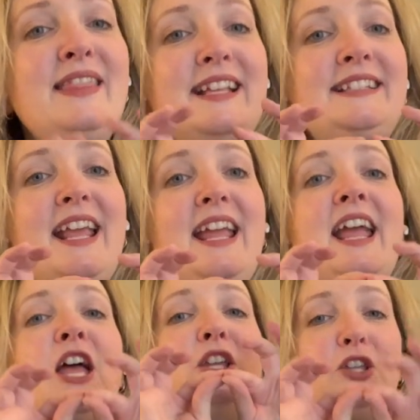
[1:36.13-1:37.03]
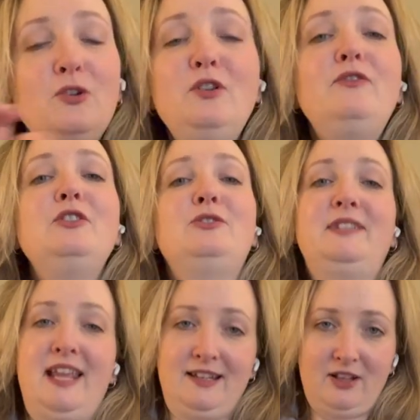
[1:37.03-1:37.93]
that say universal
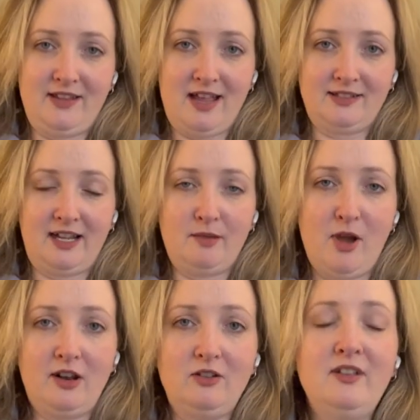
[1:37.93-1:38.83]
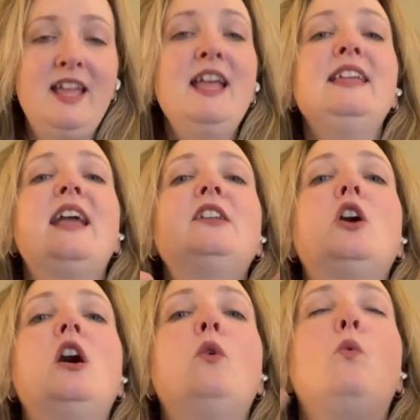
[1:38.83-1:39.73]
tint on the outside of the bottle, yet
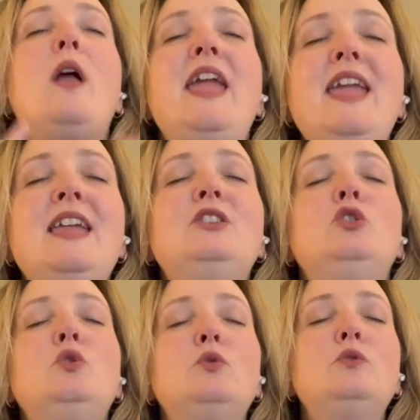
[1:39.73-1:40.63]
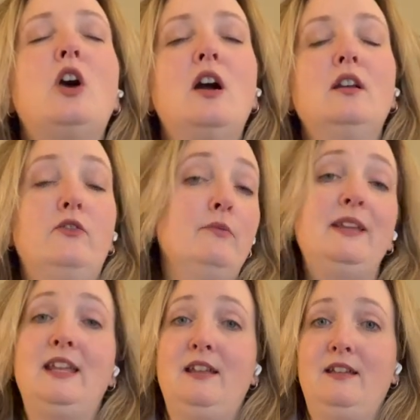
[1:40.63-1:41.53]
are way too dark for
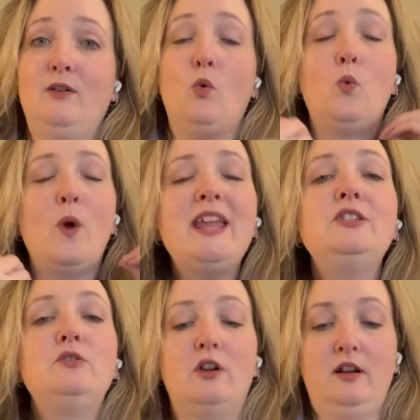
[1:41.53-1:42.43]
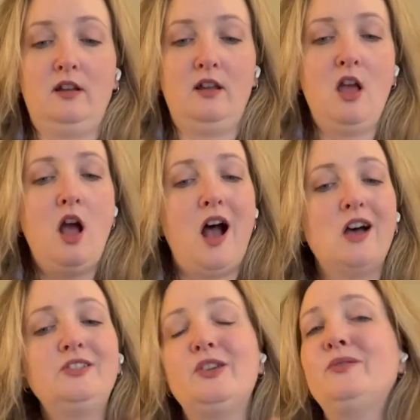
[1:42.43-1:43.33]
me. Way too dark.
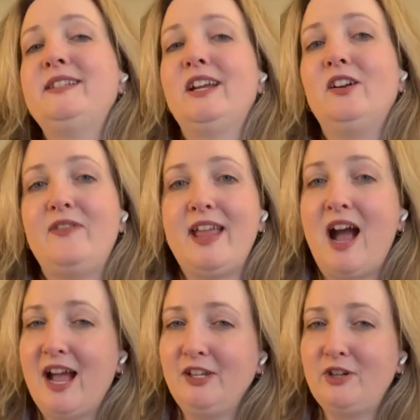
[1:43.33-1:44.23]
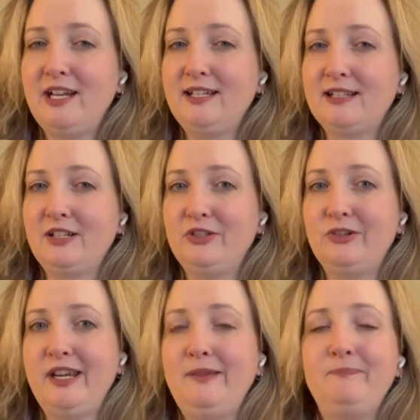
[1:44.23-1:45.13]
Also, CeraVe Hydrating
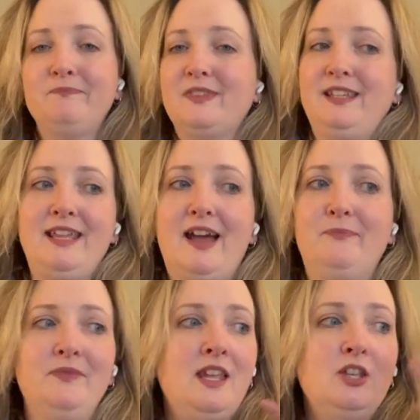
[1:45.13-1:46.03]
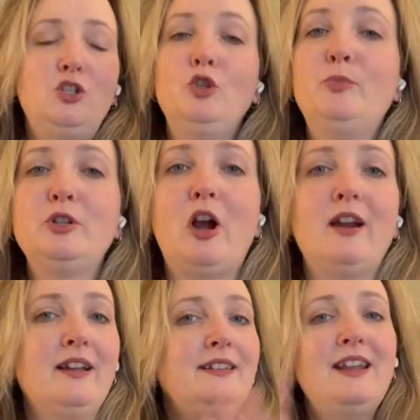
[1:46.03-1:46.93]
Sunscreen, yeah, super
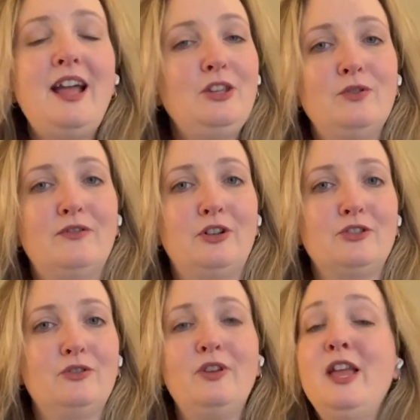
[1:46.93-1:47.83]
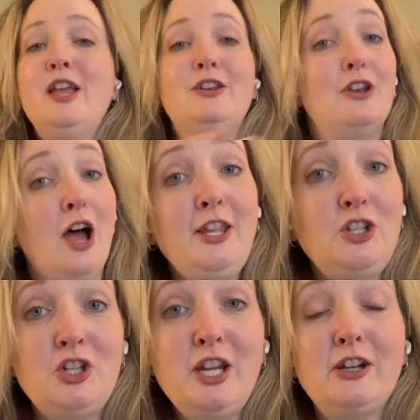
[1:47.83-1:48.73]
dark, not universal, not
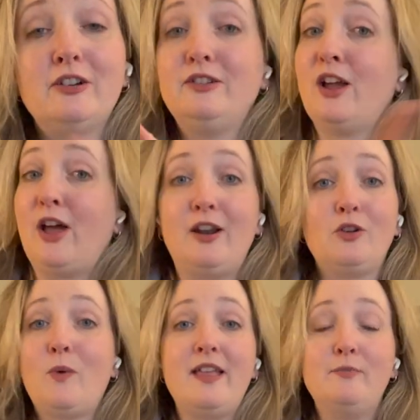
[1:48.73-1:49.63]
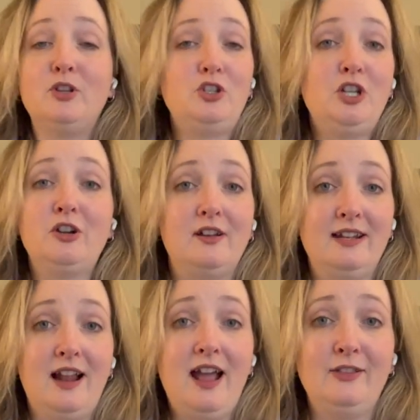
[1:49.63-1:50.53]
sheer. I don't know why they put sheer on
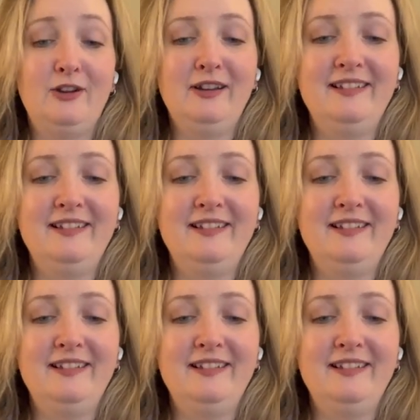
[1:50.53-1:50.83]
it either.